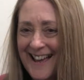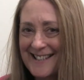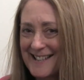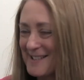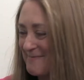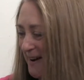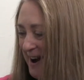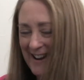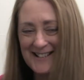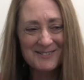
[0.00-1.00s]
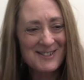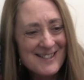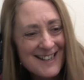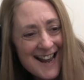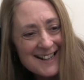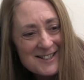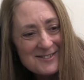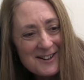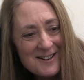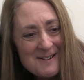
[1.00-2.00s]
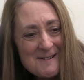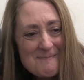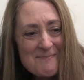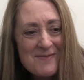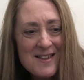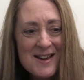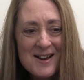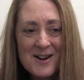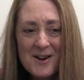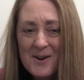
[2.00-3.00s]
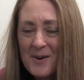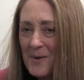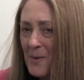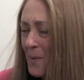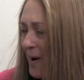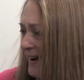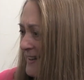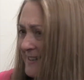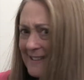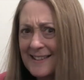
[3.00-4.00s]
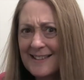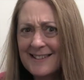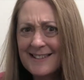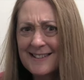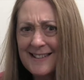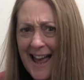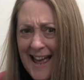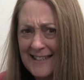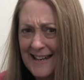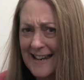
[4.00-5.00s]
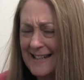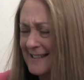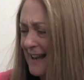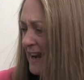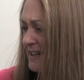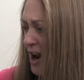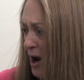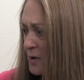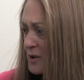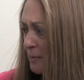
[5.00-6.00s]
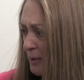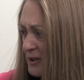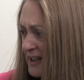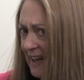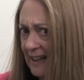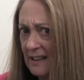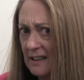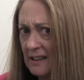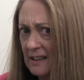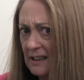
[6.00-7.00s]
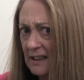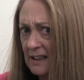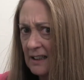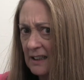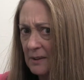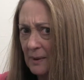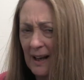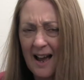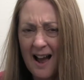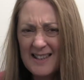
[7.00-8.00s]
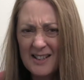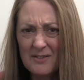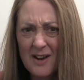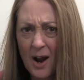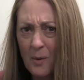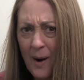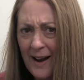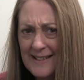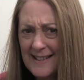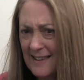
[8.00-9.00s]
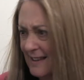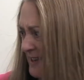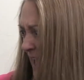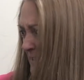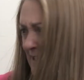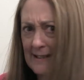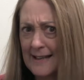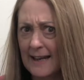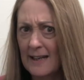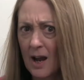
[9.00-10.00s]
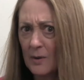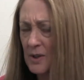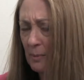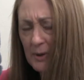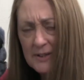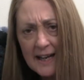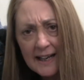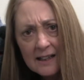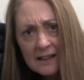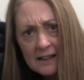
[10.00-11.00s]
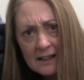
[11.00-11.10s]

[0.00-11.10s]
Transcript: There's a surprise. What's the next one? Why did the teddy say no to pudding? Well, I, I don't know. Why did the teddy say no to pudding?